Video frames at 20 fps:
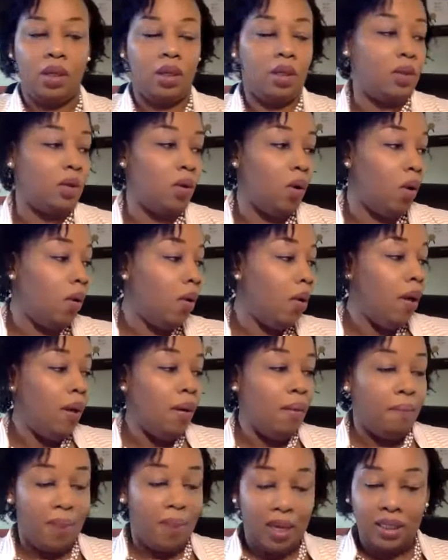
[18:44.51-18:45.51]
So
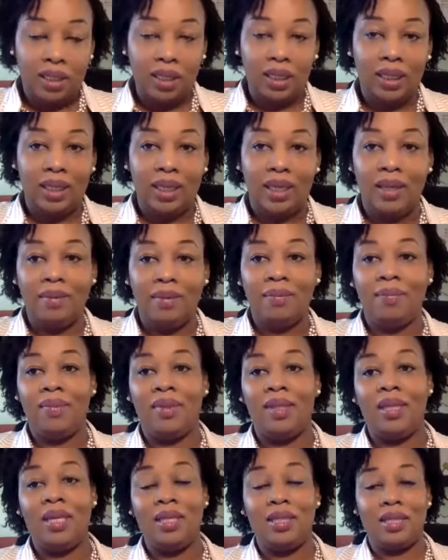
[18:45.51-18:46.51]
basically,
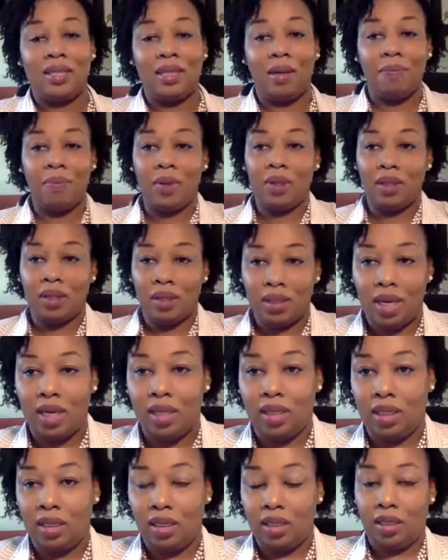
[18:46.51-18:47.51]
it's
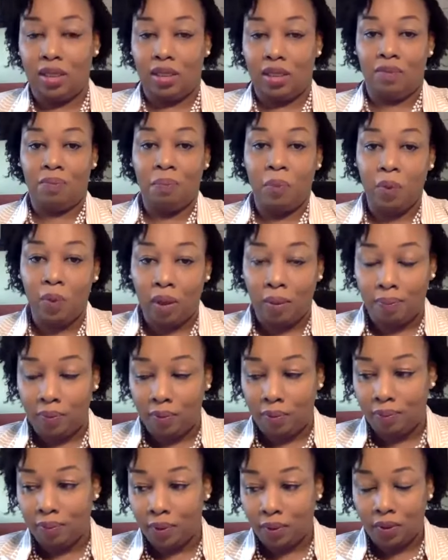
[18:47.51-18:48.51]
sabotaging these poor
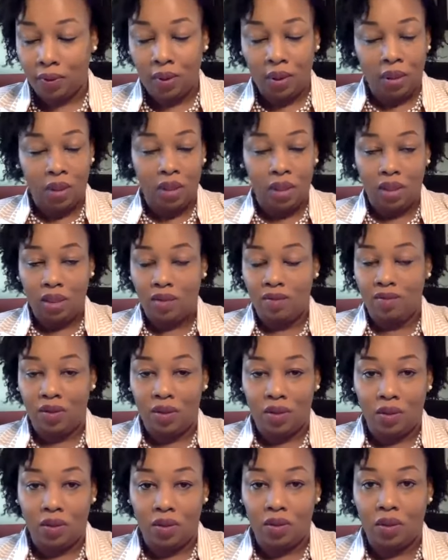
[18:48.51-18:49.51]
people,
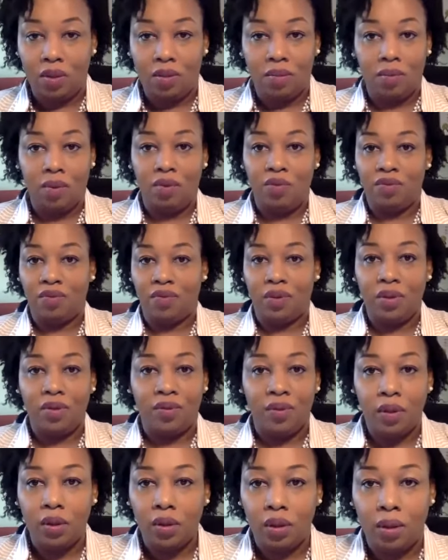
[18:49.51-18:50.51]
individuals,
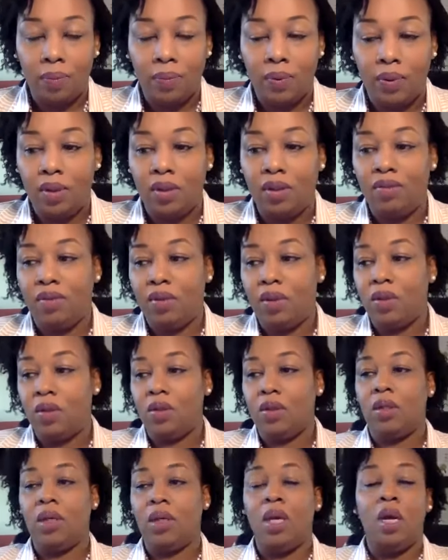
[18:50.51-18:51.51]
vulnerable
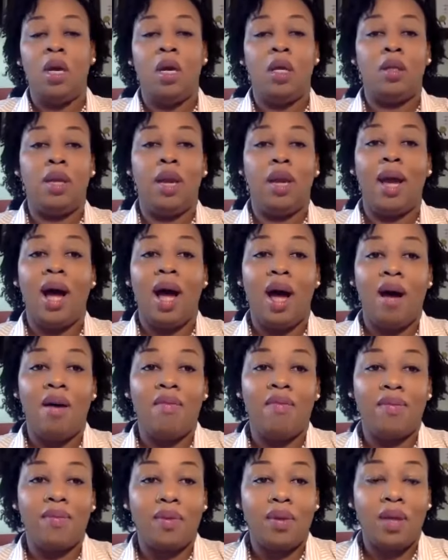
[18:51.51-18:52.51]
individuals. They
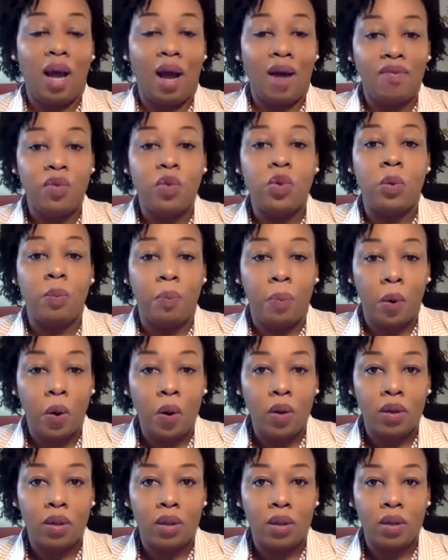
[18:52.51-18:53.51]
have to
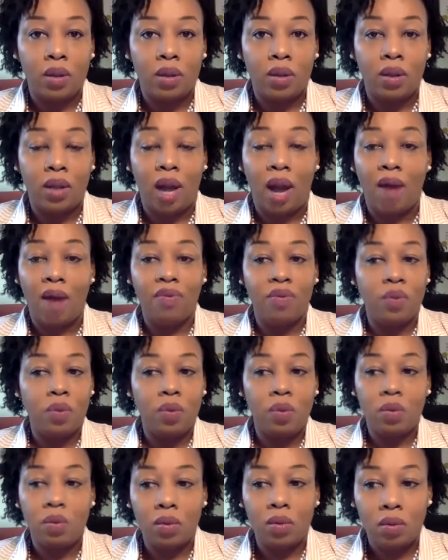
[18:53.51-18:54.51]
report. They have
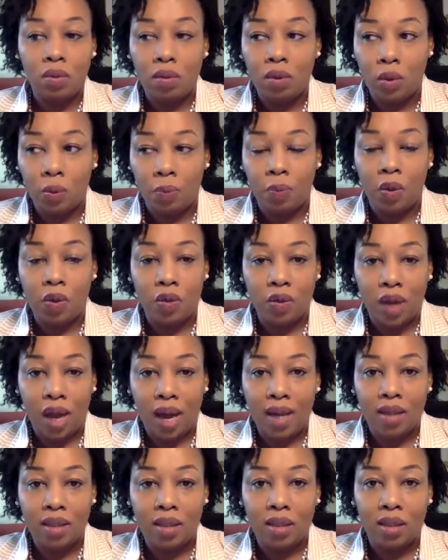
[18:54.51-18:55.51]
to report to
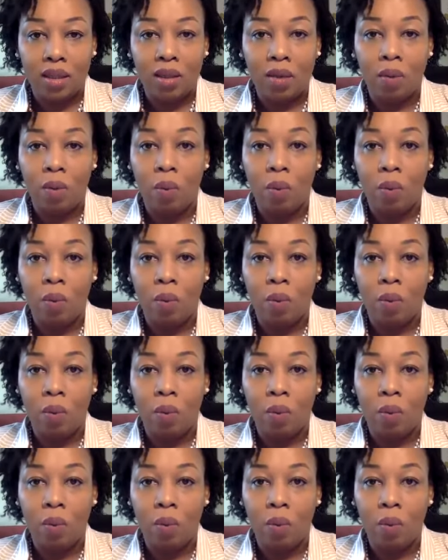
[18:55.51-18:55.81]
ICE.